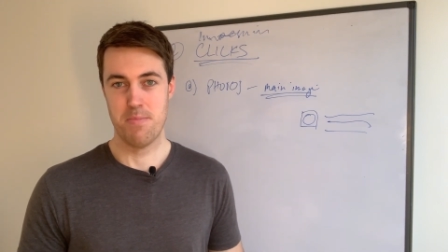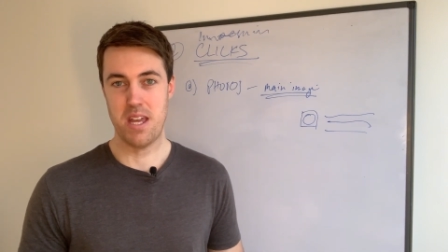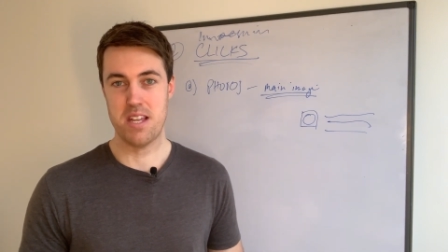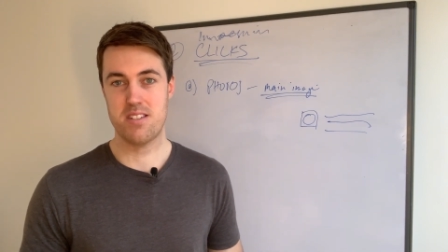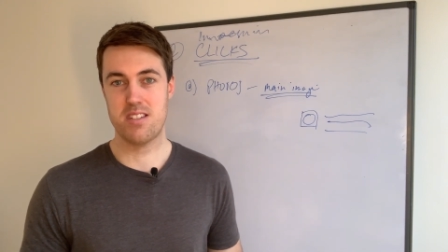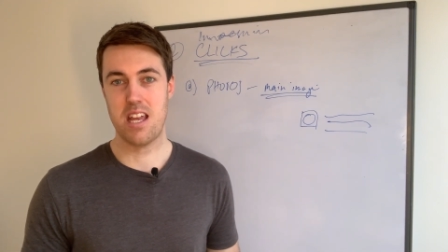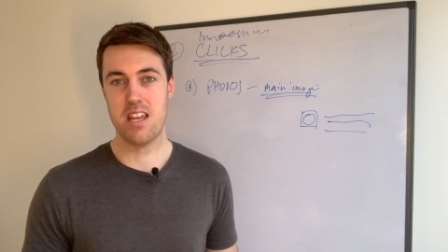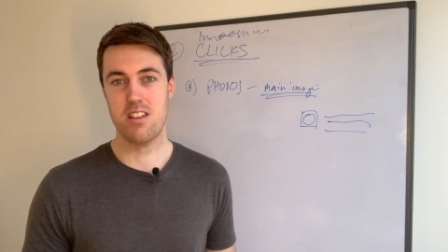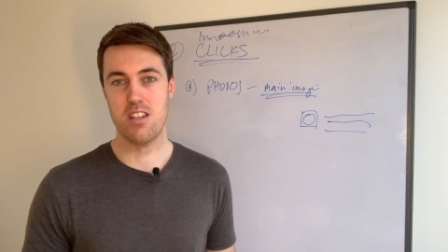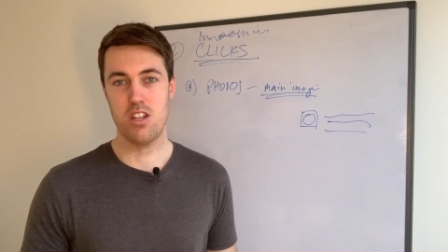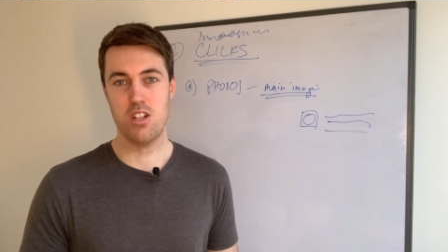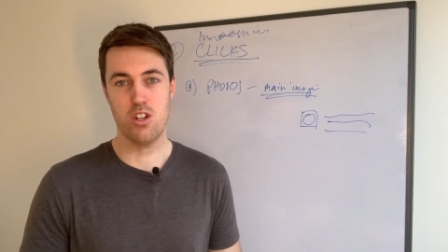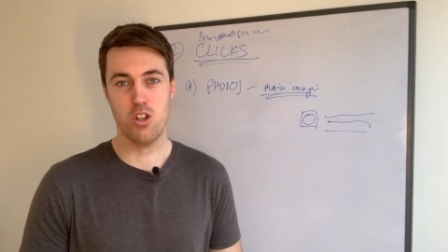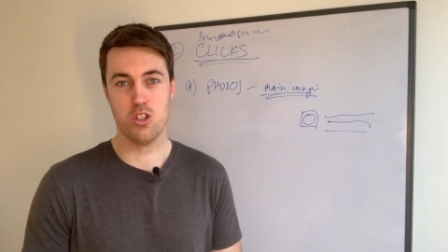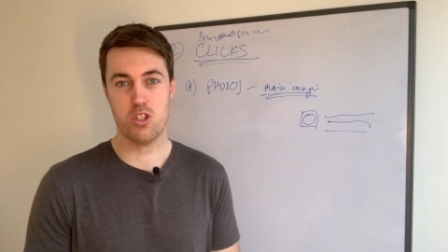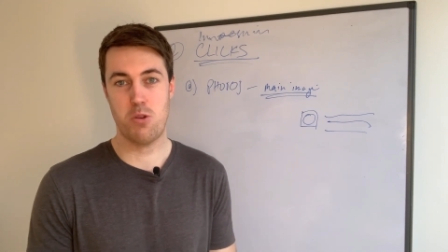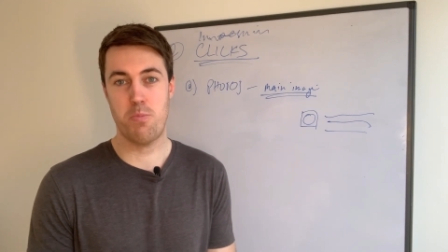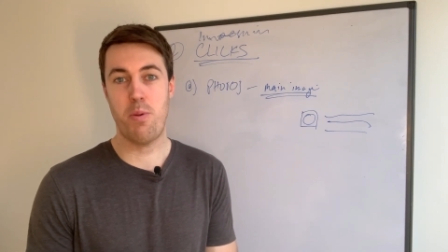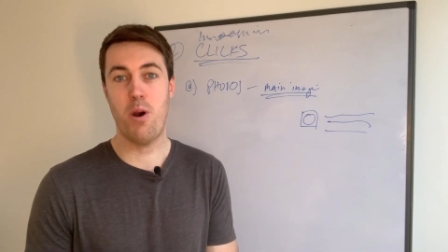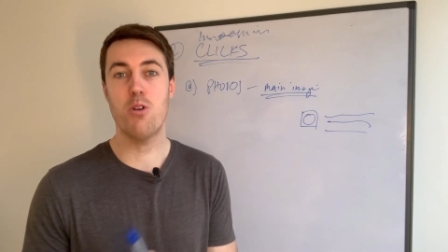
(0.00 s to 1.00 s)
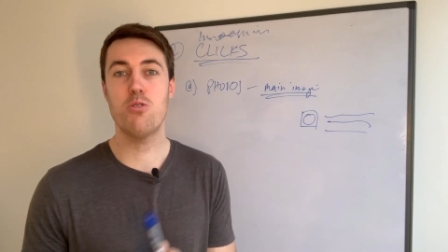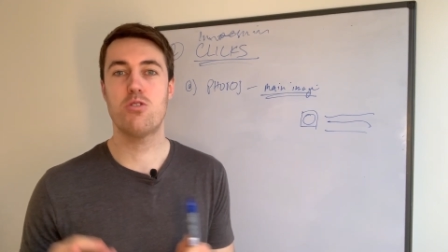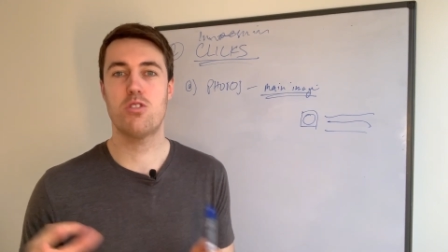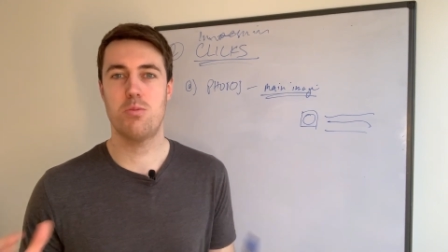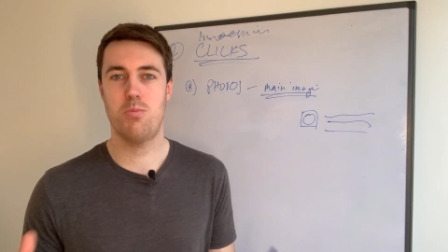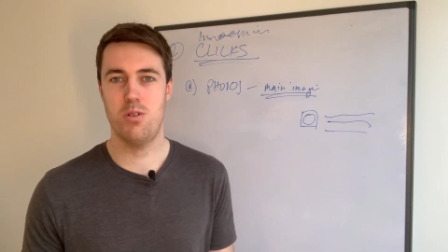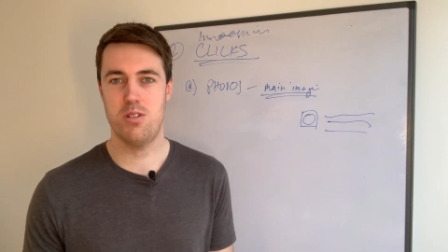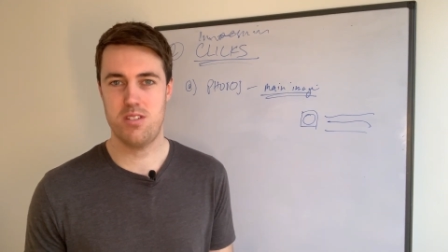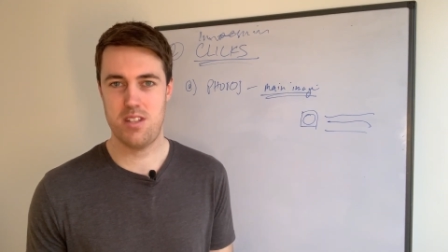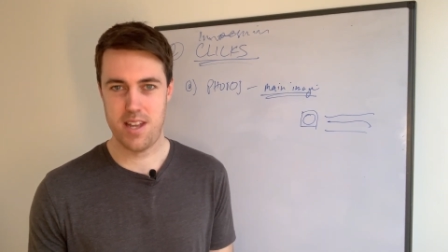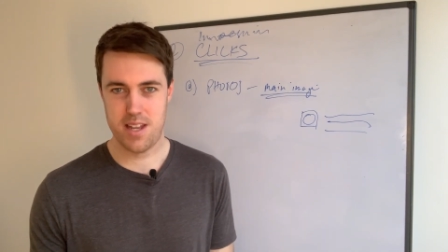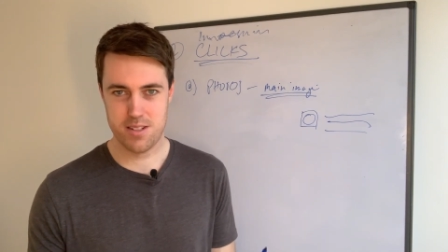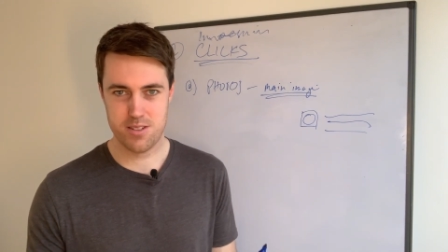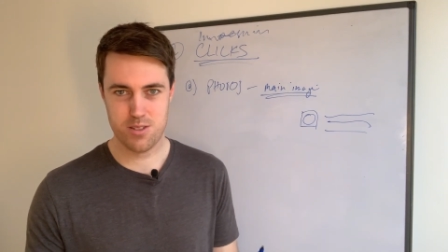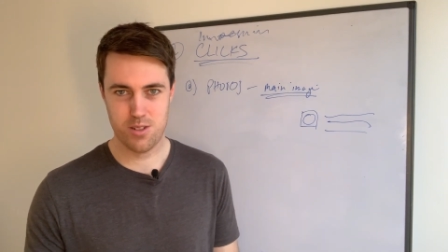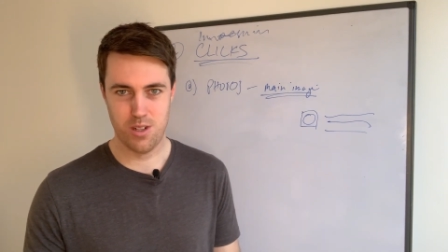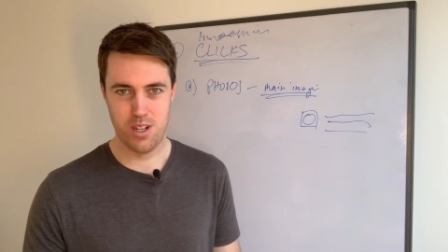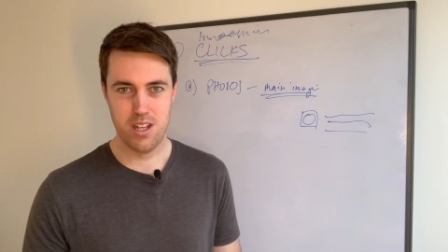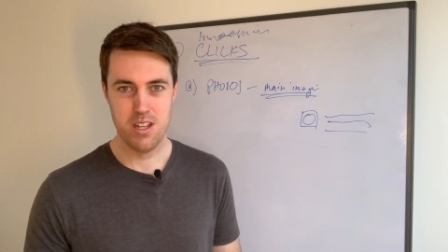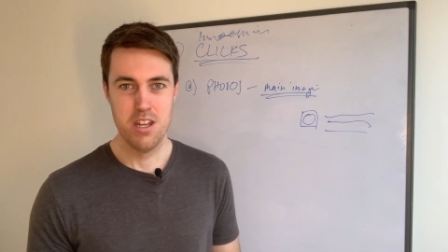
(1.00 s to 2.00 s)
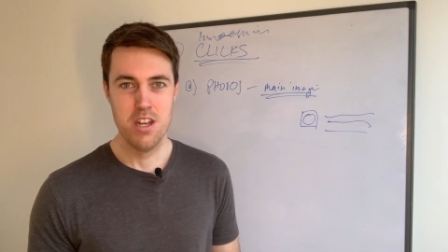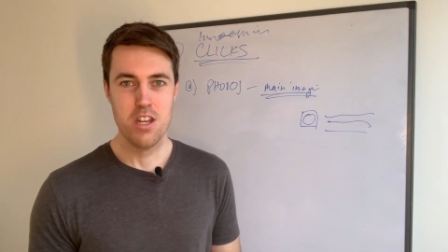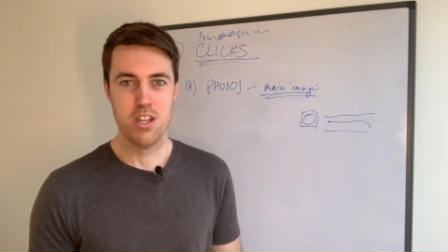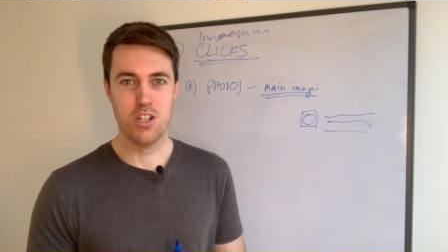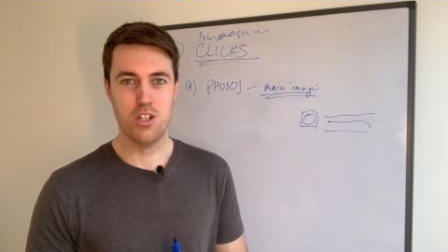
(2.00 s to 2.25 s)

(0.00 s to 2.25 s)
They say that you're not supposed to put text on it,